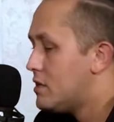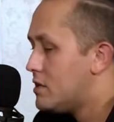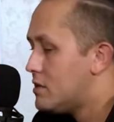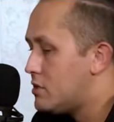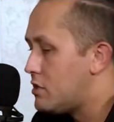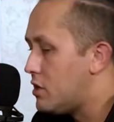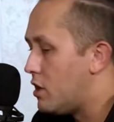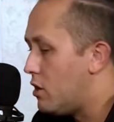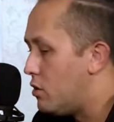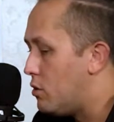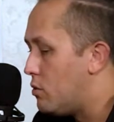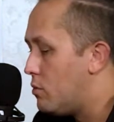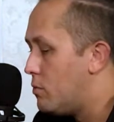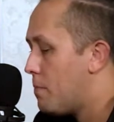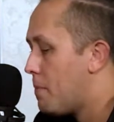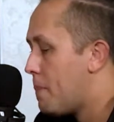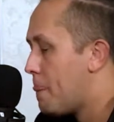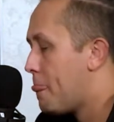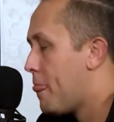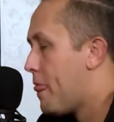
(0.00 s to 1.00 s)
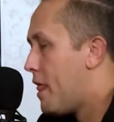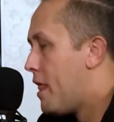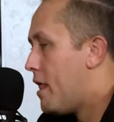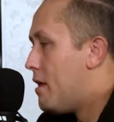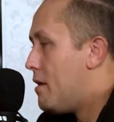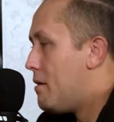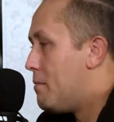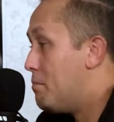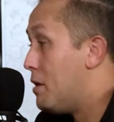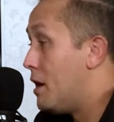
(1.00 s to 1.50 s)
So,
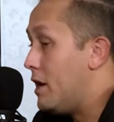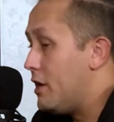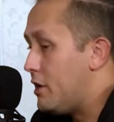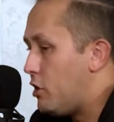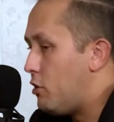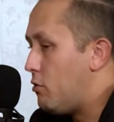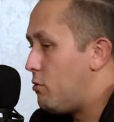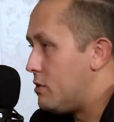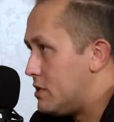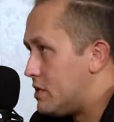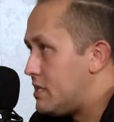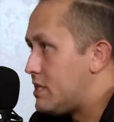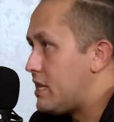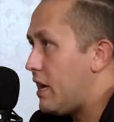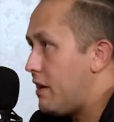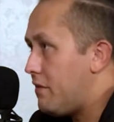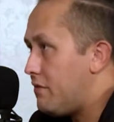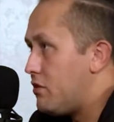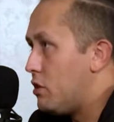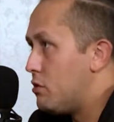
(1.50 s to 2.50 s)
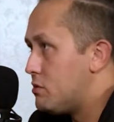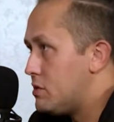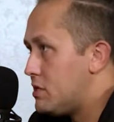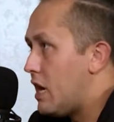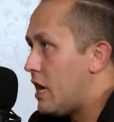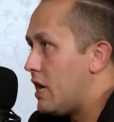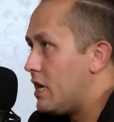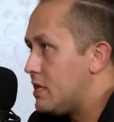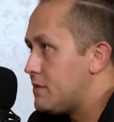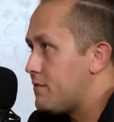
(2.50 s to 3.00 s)
but you can save those
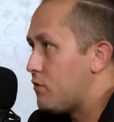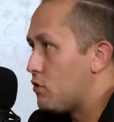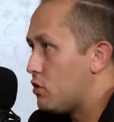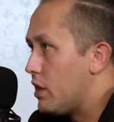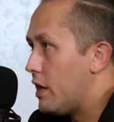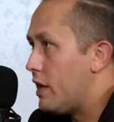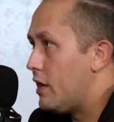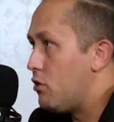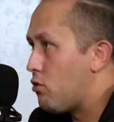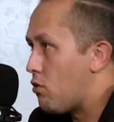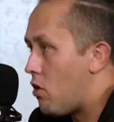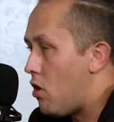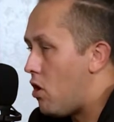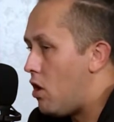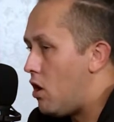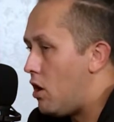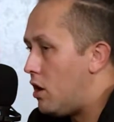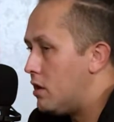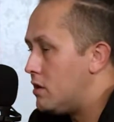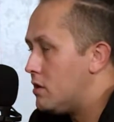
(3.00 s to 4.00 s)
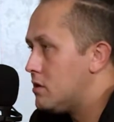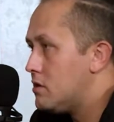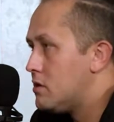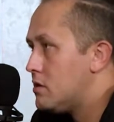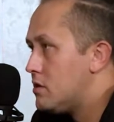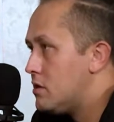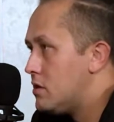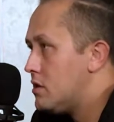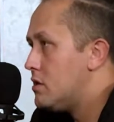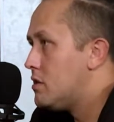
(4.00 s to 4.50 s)
dice for later on
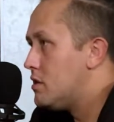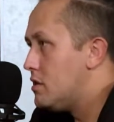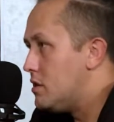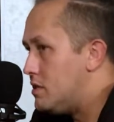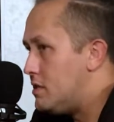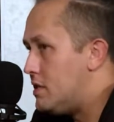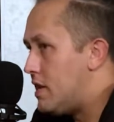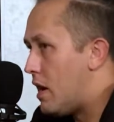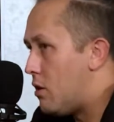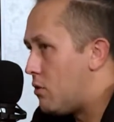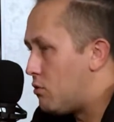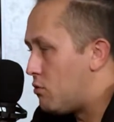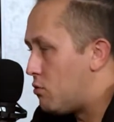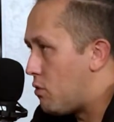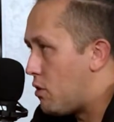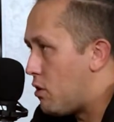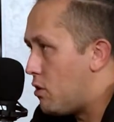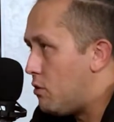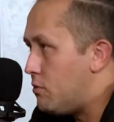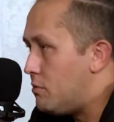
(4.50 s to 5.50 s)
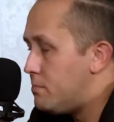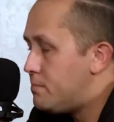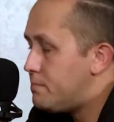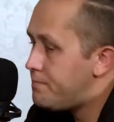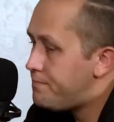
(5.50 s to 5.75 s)
down the road.